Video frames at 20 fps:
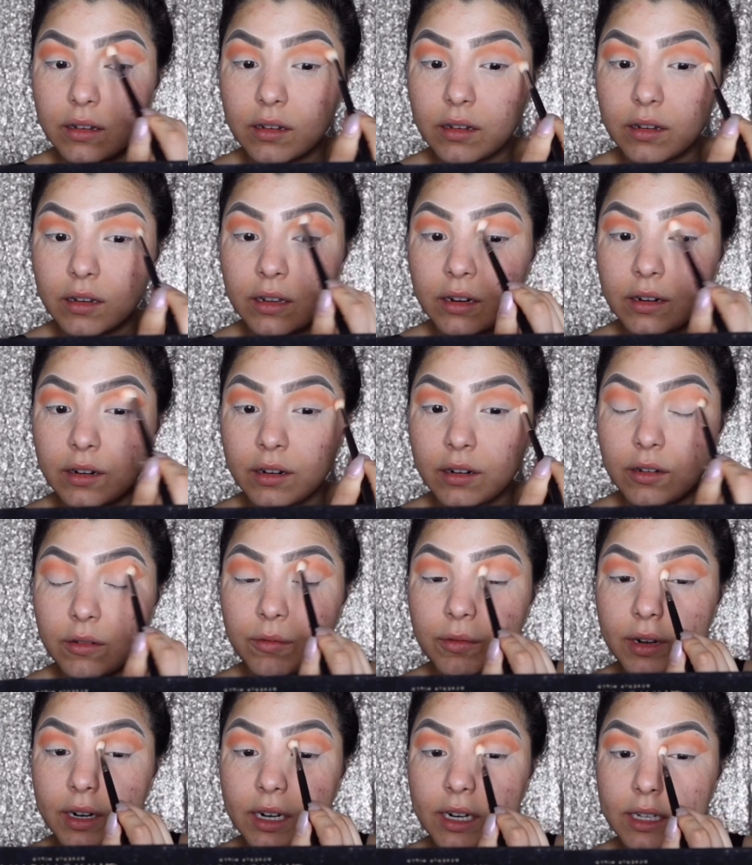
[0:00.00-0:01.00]
I don't know
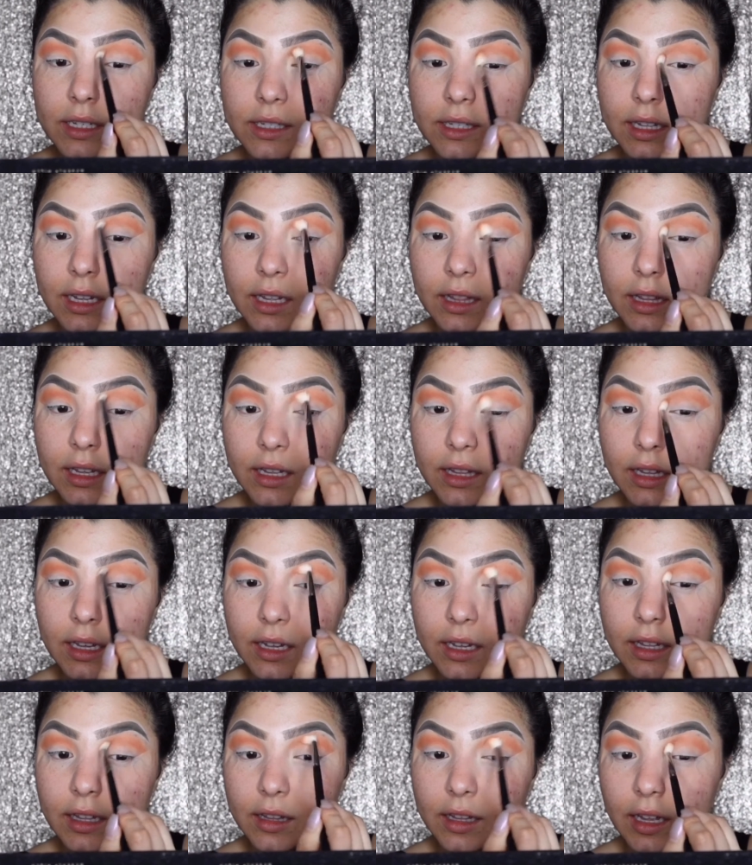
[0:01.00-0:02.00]
what it is lately.
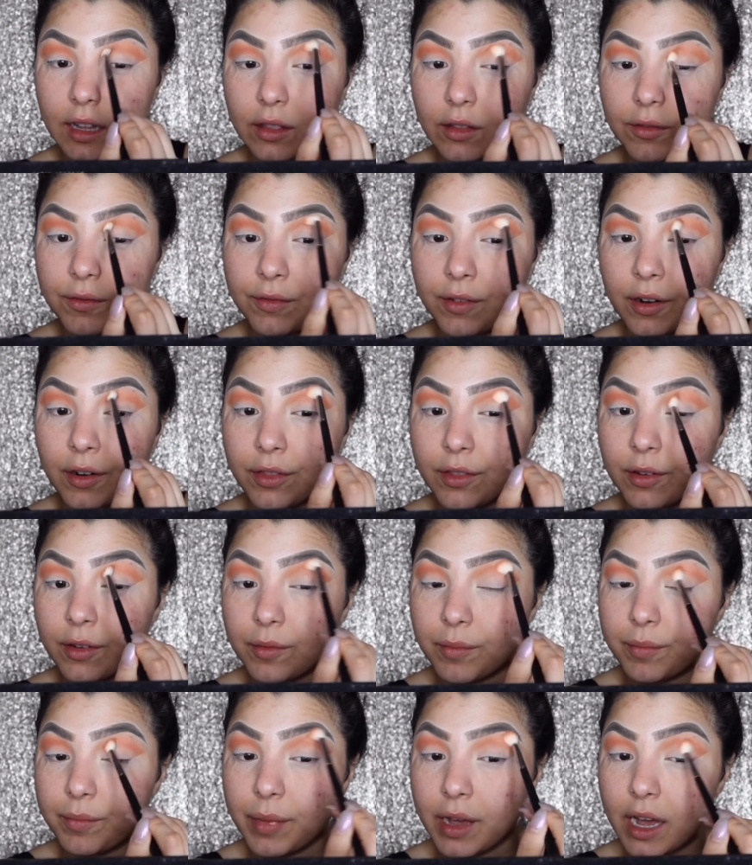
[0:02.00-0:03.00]
Like like the
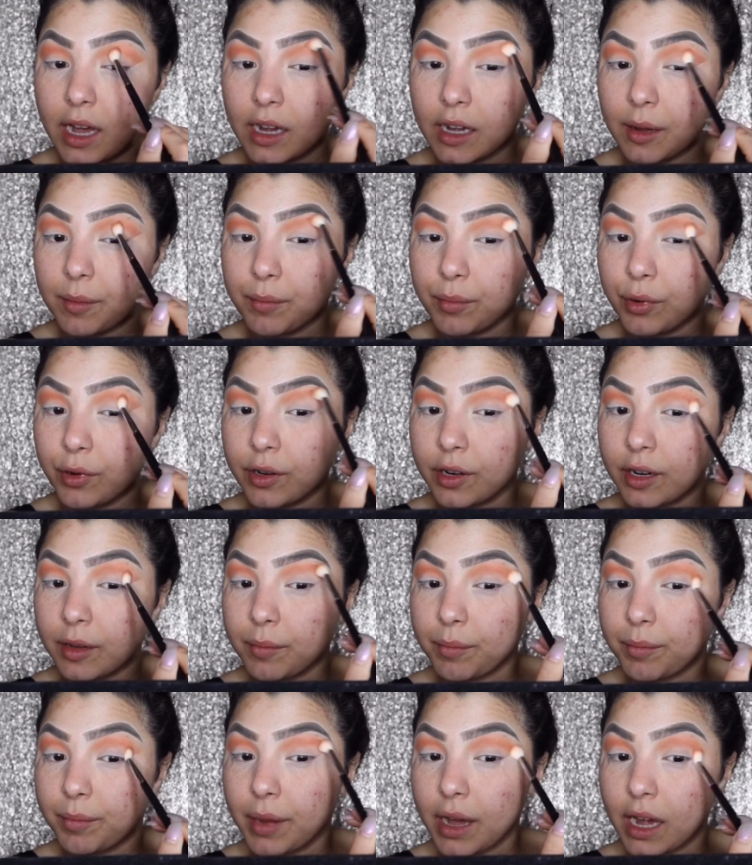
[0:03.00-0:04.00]
farther back I'm
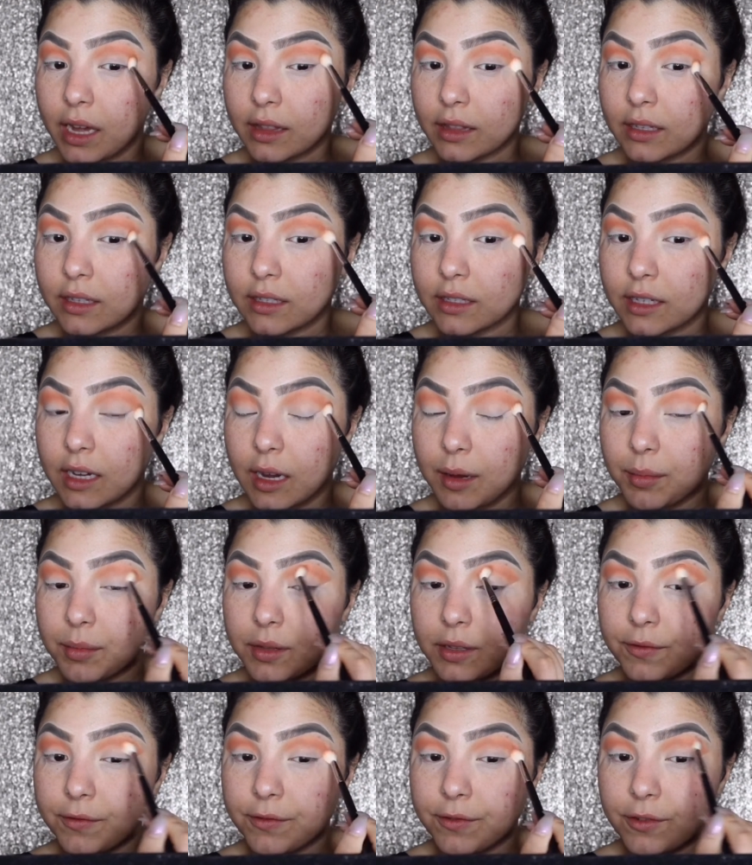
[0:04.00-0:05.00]
putting back the tape,
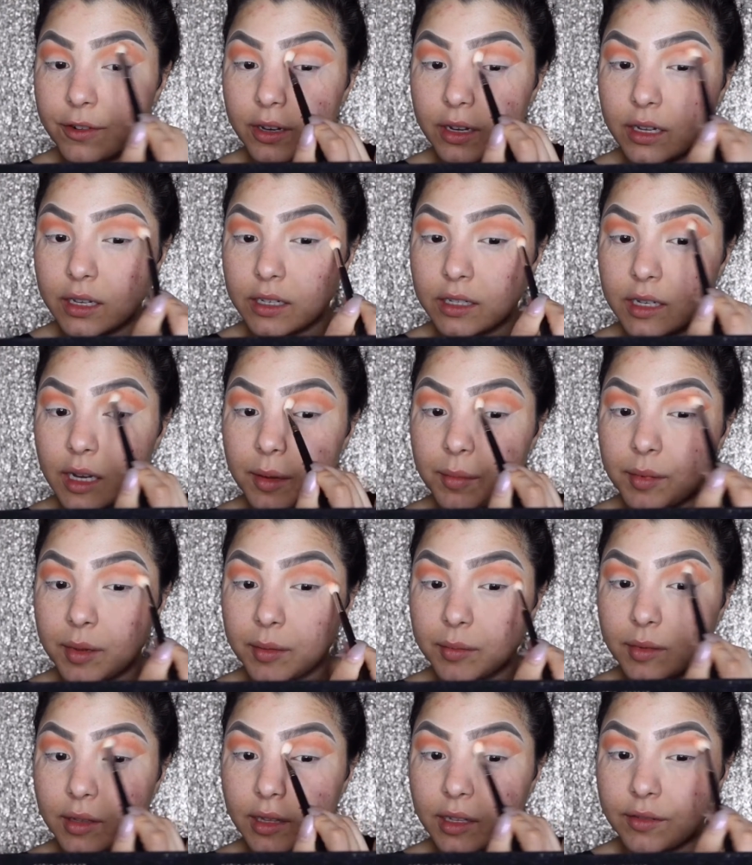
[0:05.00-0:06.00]
the freaking tape
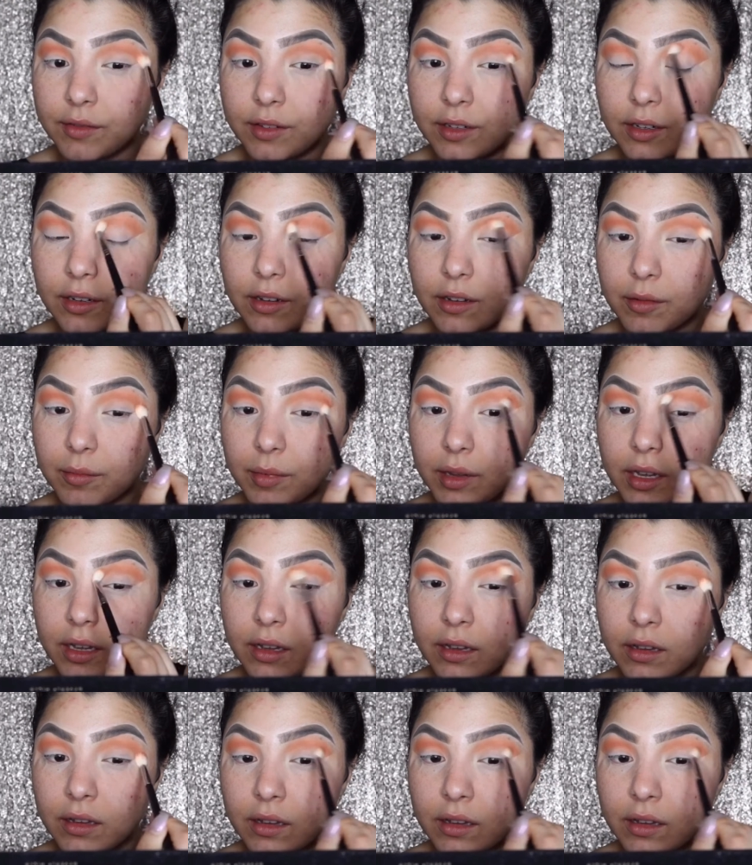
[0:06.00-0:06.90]
keeps lifting on me.